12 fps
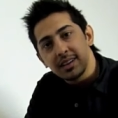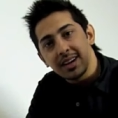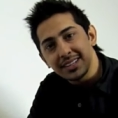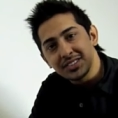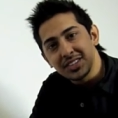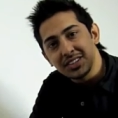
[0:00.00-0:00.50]

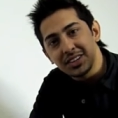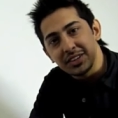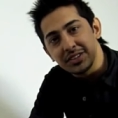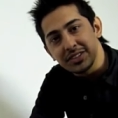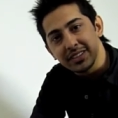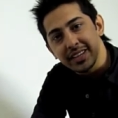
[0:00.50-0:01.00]
As a
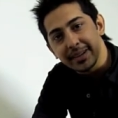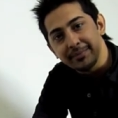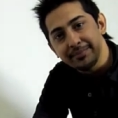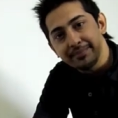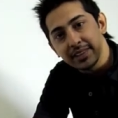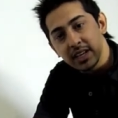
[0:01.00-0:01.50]
conclusion then,
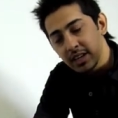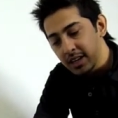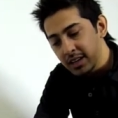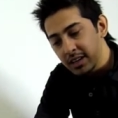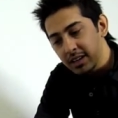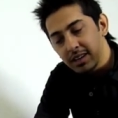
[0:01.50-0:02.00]

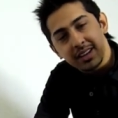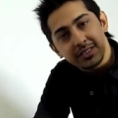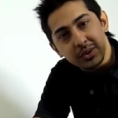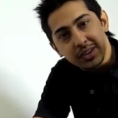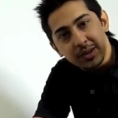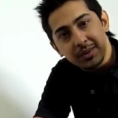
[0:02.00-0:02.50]
it's
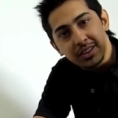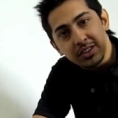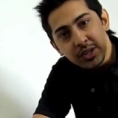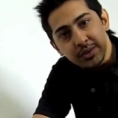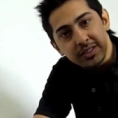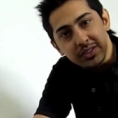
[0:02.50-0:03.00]
not going to be the
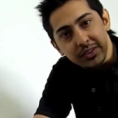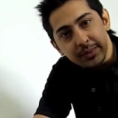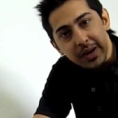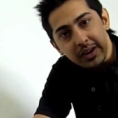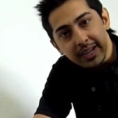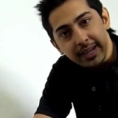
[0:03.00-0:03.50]
newest on the
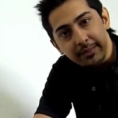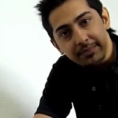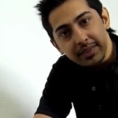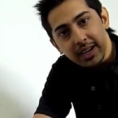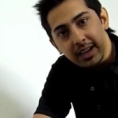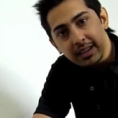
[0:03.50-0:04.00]
market,
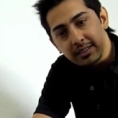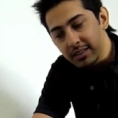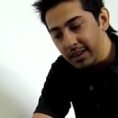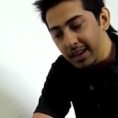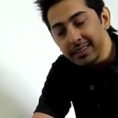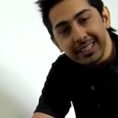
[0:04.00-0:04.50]

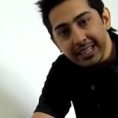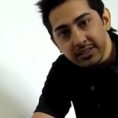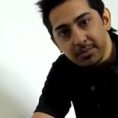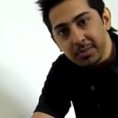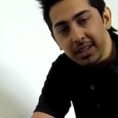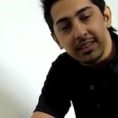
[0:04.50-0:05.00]
and
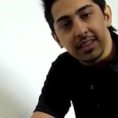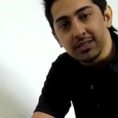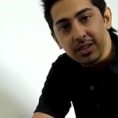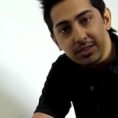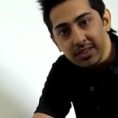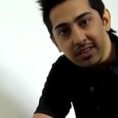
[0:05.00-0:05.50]
undoubtedly there's
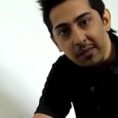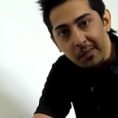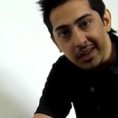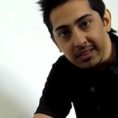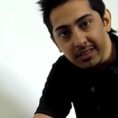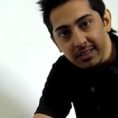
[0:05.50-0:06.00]
loads of
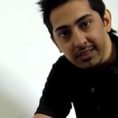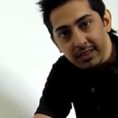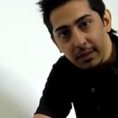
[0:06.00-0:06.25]
competitors,